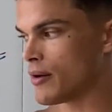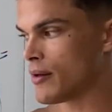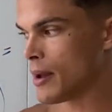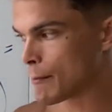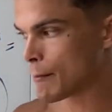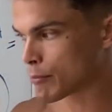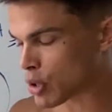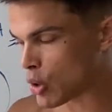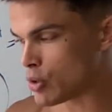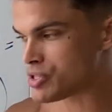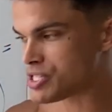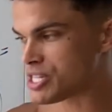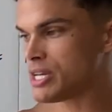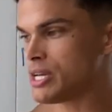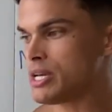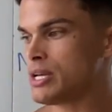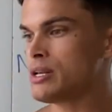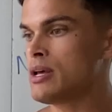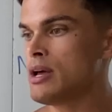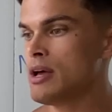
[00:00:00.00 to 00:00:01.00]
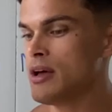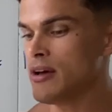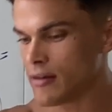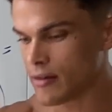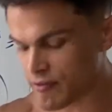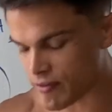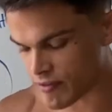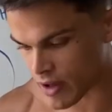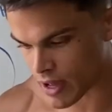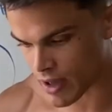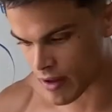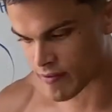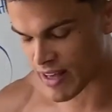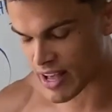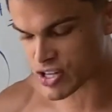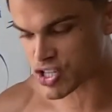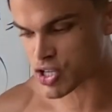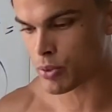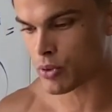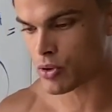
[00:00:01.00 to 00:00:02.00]
Protein,
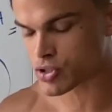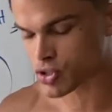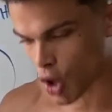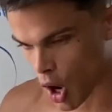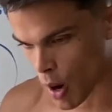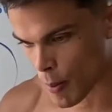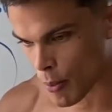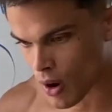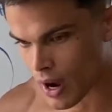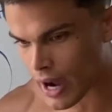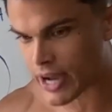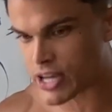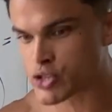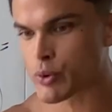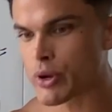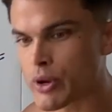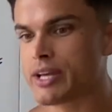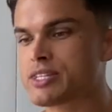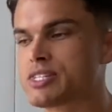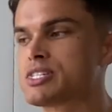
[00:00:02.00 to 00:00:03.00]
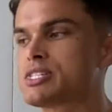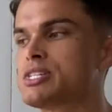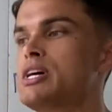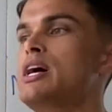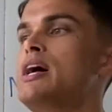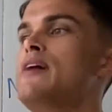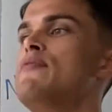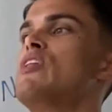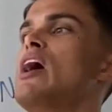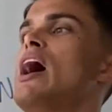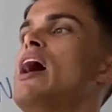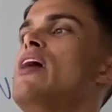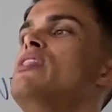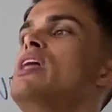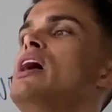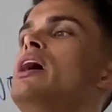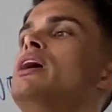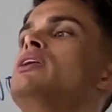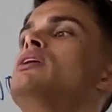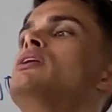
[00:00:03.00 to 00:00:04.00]
vegetables, carbohydrates, and
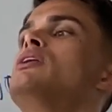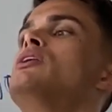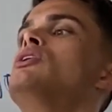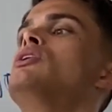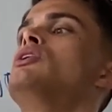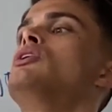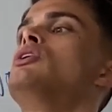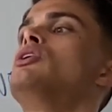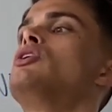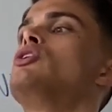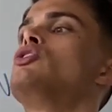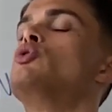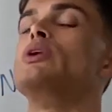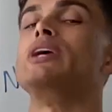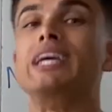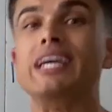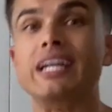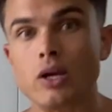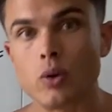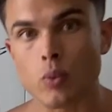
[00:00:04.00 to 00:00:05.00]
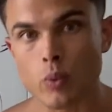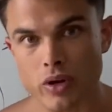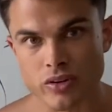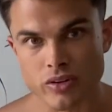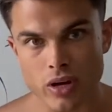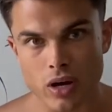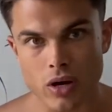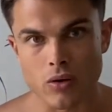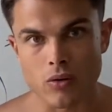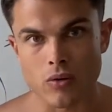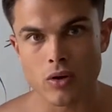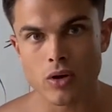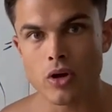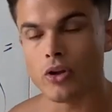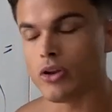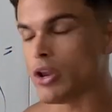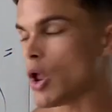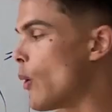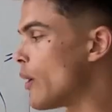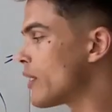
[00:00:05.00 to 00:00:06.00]
then your eating window.
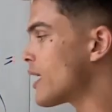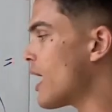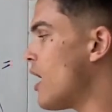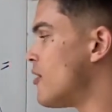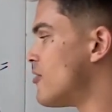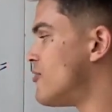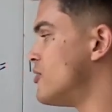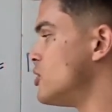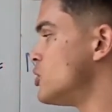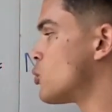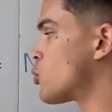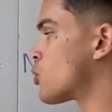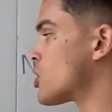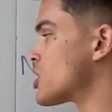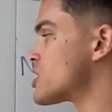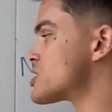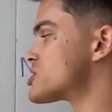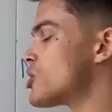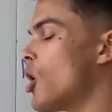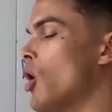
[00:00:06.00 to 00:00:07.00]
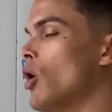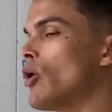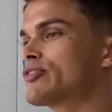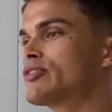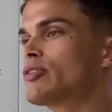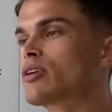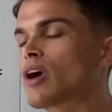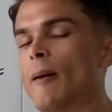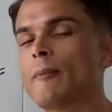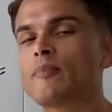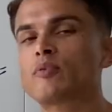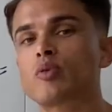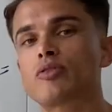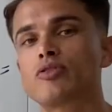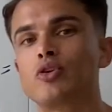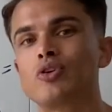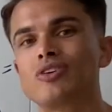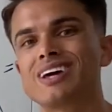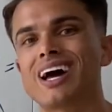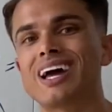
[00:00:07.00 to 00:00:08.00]
Knowing how food works also comes with
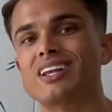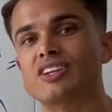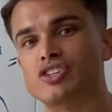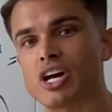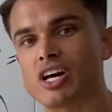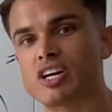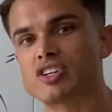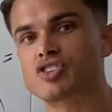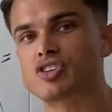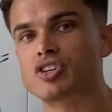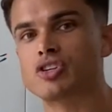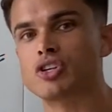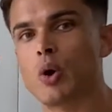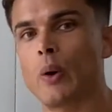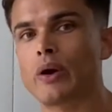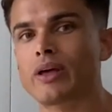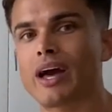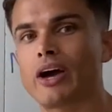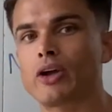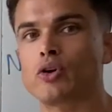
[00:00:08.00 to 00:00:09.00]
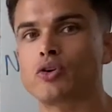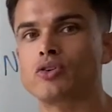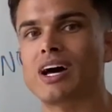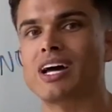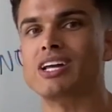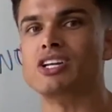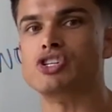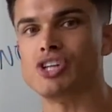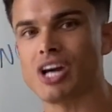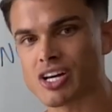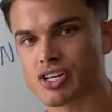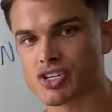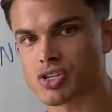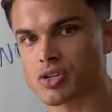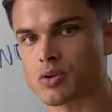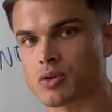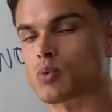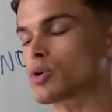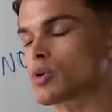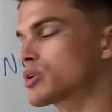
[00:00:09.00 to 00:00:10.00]
your digestion, knowing how your
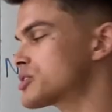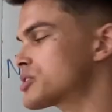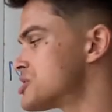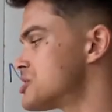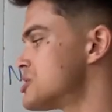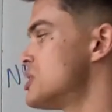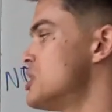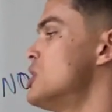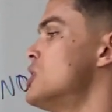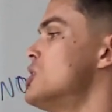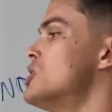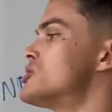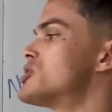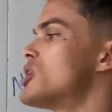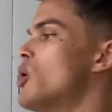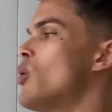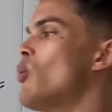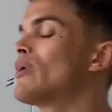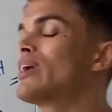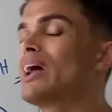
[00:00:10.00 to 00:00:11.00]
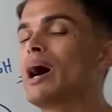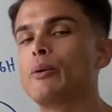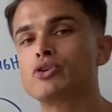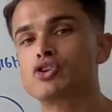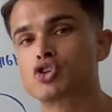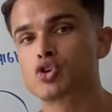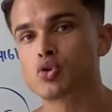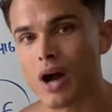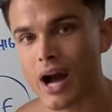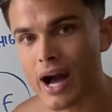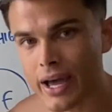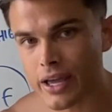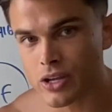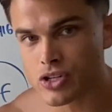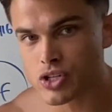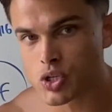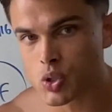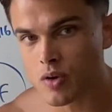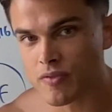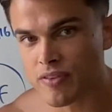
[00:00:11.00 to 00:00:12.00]
digestion works. So what I would try and
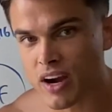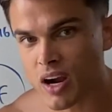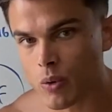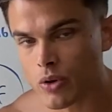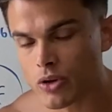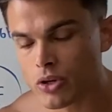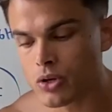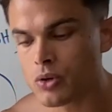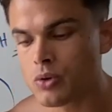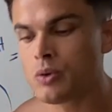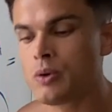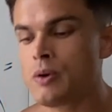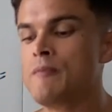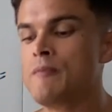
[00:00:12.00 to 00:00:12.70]
do if I were you